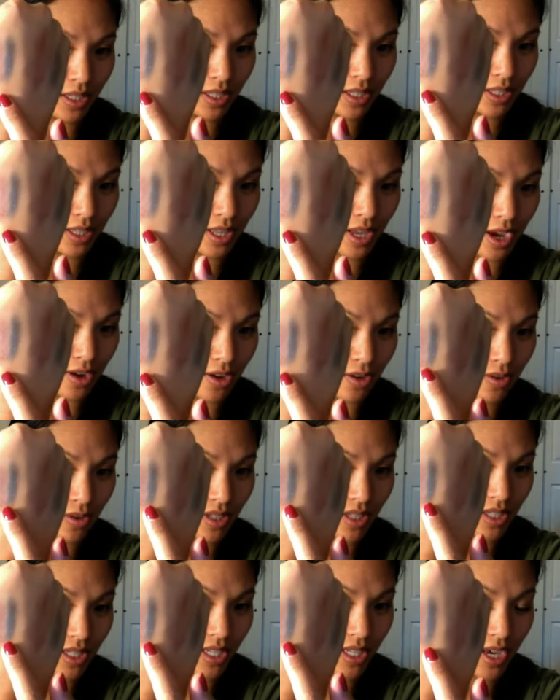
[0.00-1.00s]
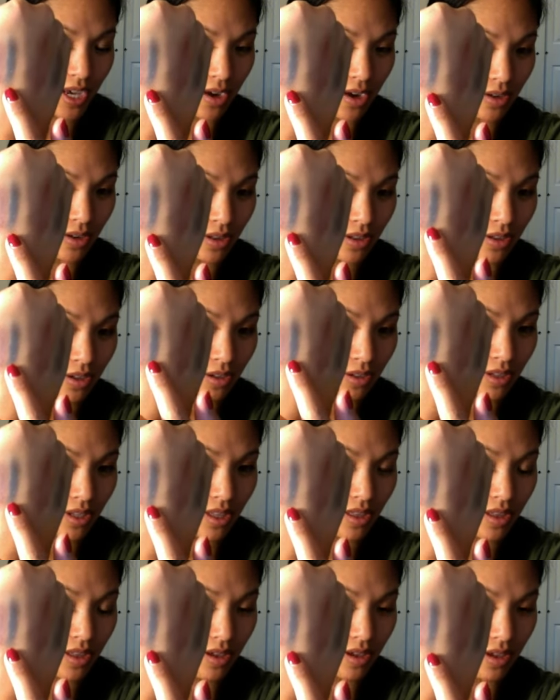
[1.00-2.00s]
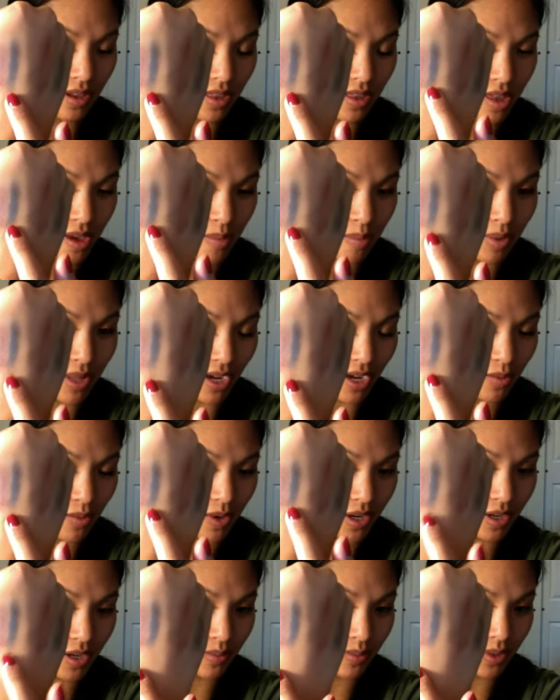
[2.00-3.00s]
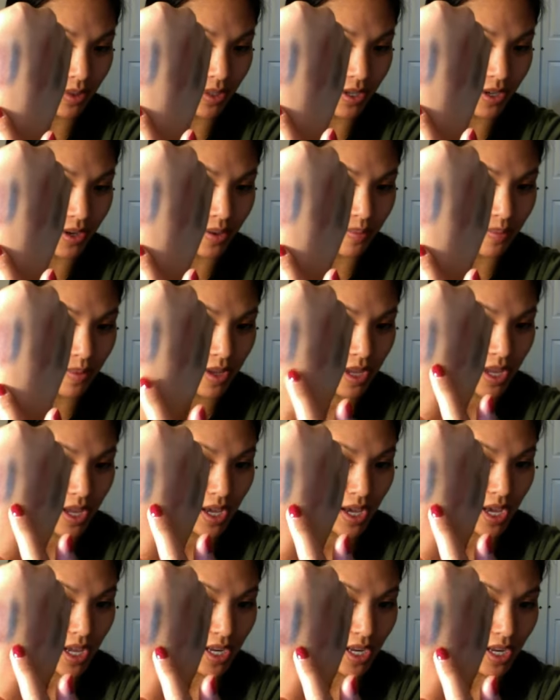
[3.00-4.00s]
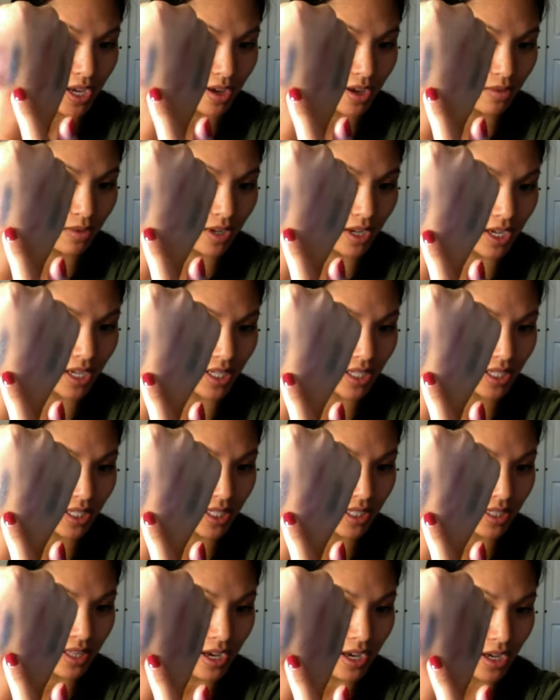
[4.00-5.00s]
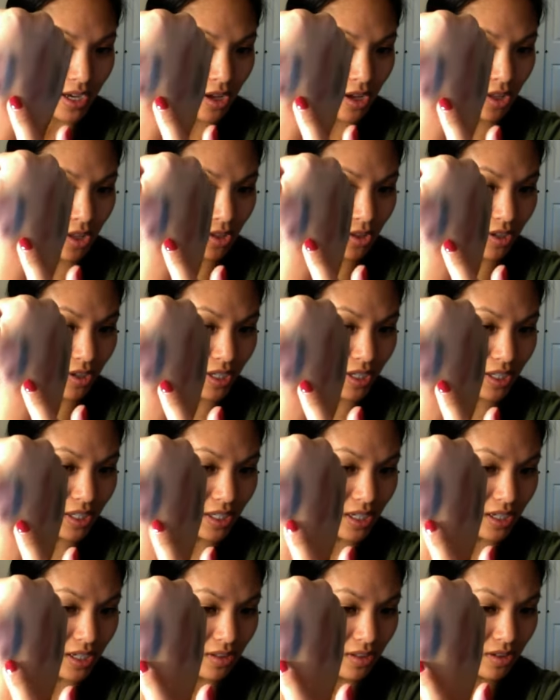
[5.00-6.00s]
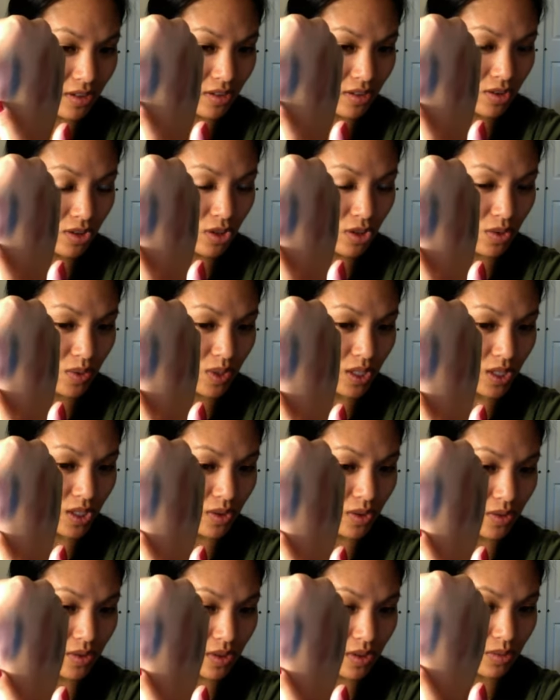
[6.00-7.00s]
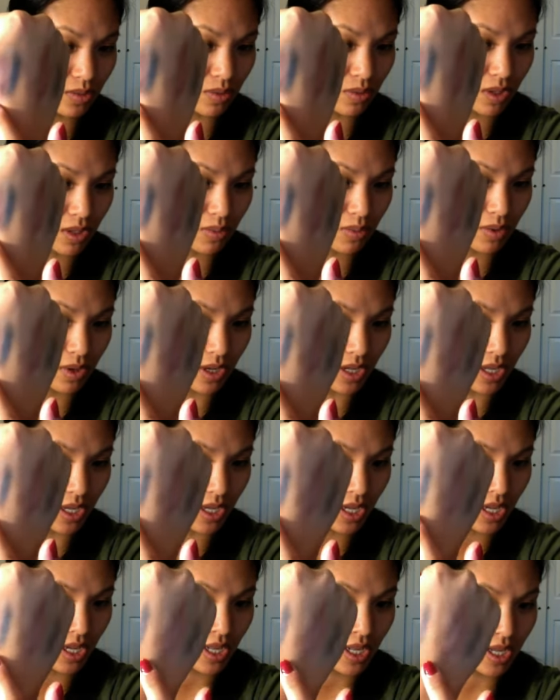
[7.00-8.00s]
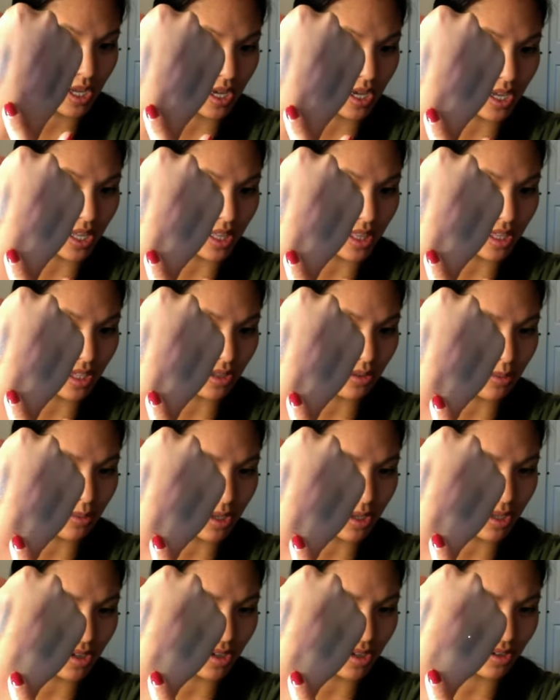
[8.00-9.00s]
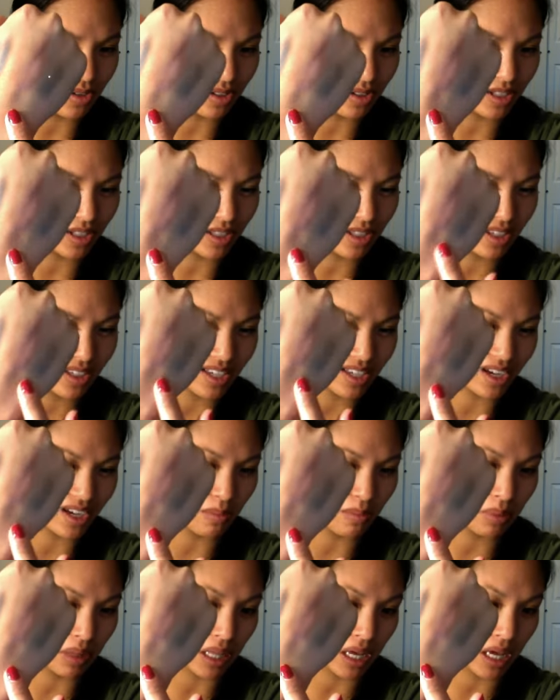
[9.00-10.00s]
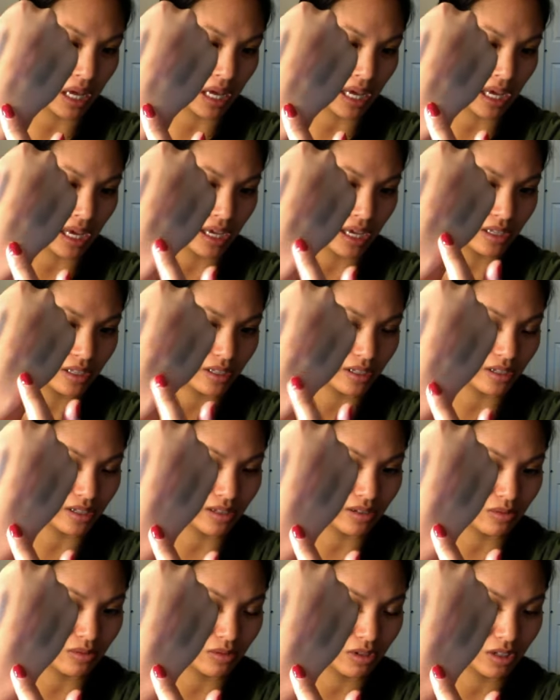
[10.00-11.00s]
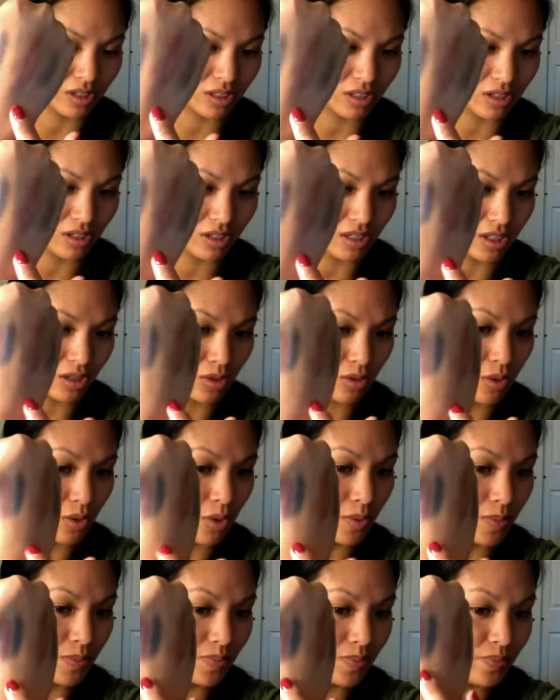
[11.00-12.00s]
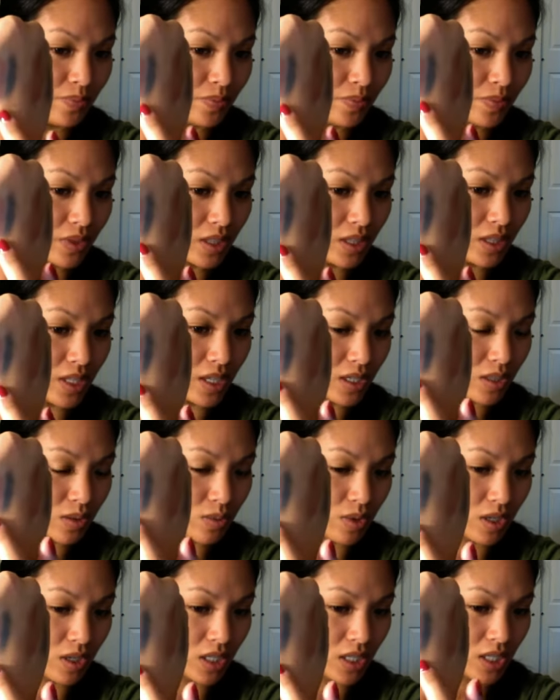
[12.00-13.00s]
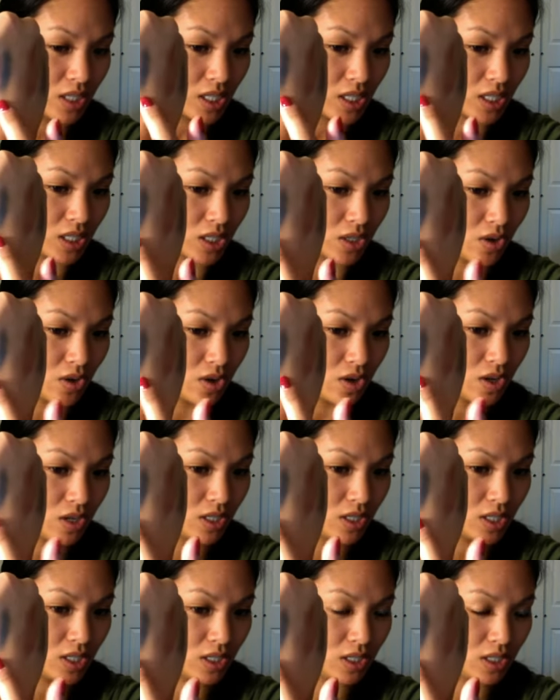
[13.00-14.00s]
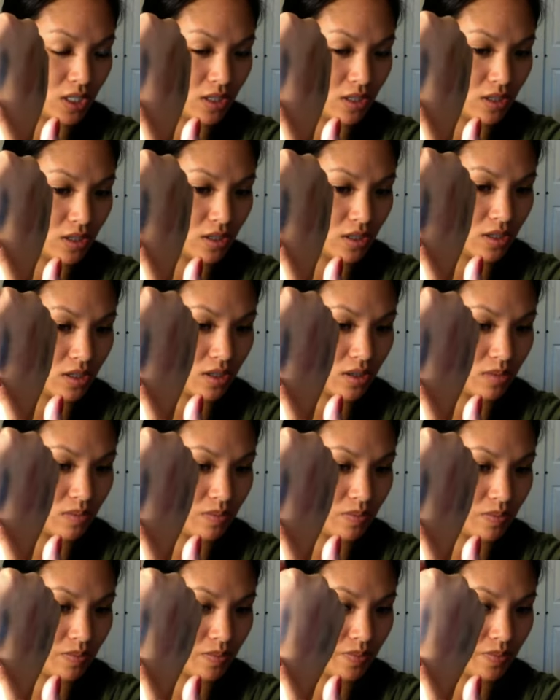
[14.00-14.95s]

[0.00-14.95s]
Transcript: Now you can see how clearly that black one comes up and how nice that color is, and it looks dewy too. It looks really pretty. And this one, you know, it looks kind of blah. It doesn't really look as cool. This one is awesome.